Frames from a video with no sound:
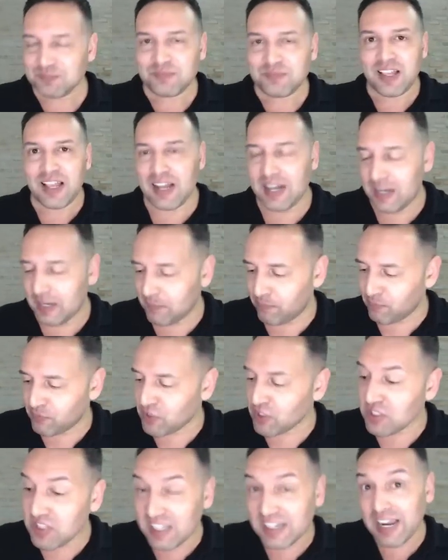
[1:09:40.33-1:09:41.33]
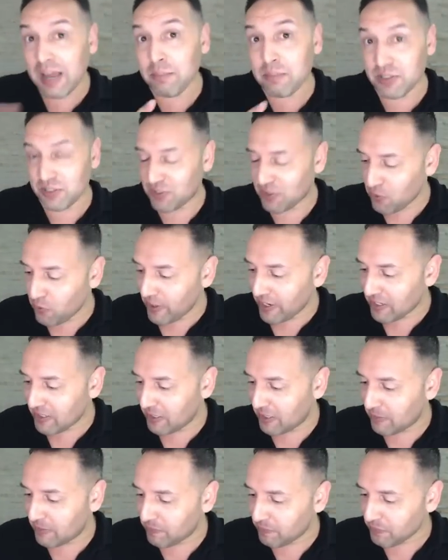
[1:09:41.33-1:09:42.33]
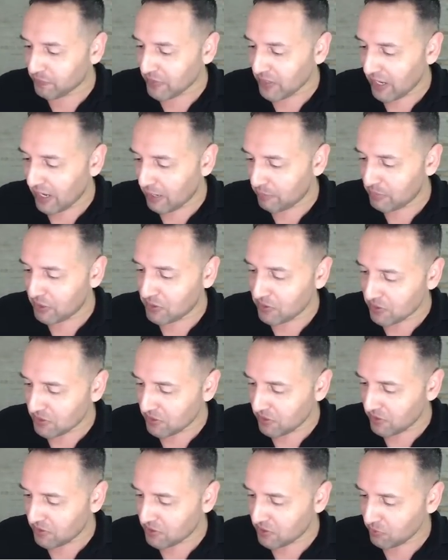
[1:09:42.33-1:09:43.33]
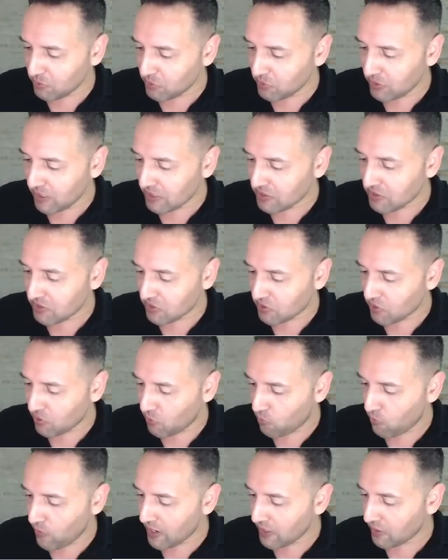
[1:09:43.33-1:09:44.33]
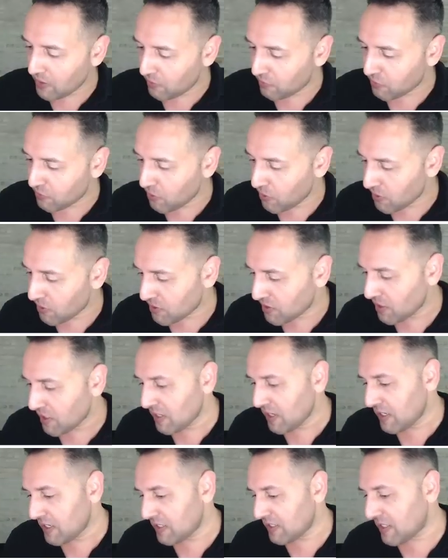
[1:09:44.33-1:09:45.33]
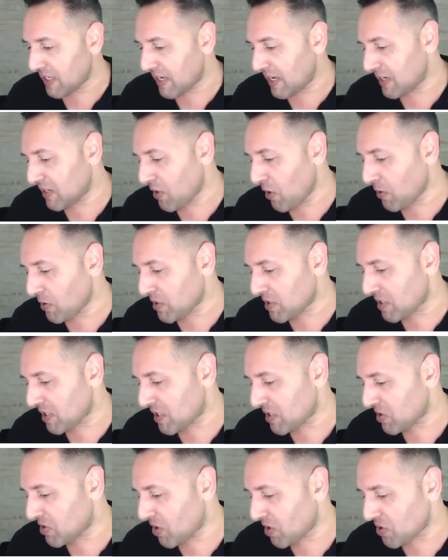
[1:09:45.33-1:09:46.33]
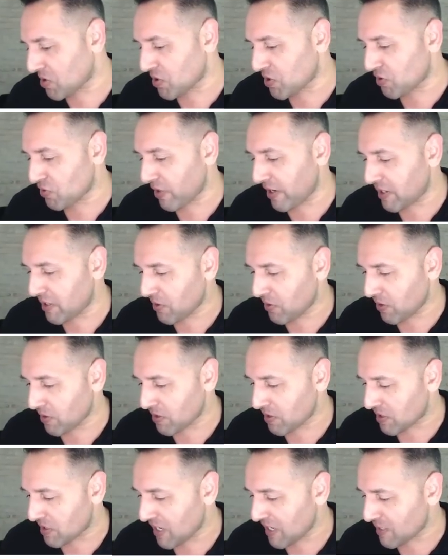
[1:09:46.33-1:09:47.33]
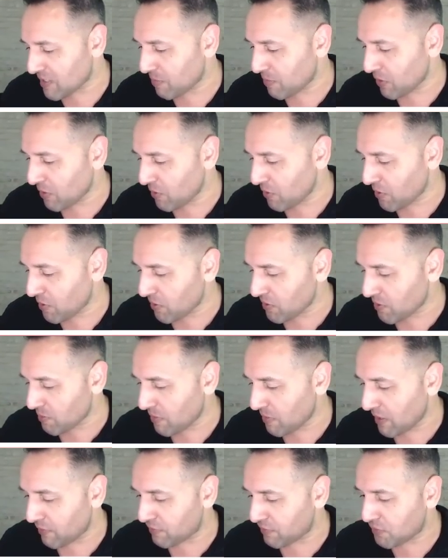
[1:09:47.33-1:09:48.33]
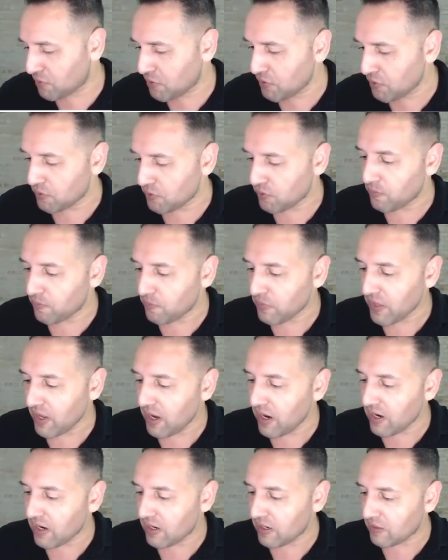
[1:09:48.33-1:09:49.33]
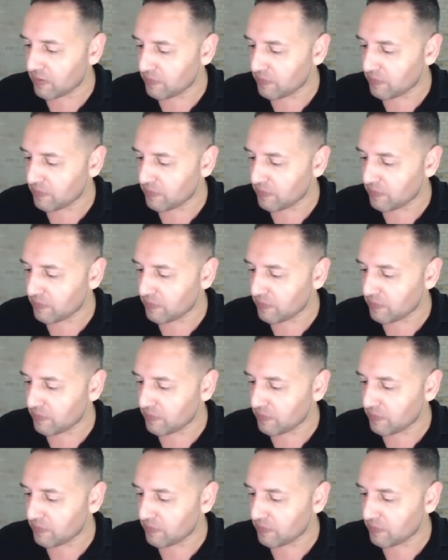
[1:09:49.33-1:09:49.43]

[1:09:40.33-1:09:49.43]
Just the numbers, quickly. because there are some good lessons. So 1, of course, is there. Notice that it's not just straight across. It starts below, goes above. 2, 2.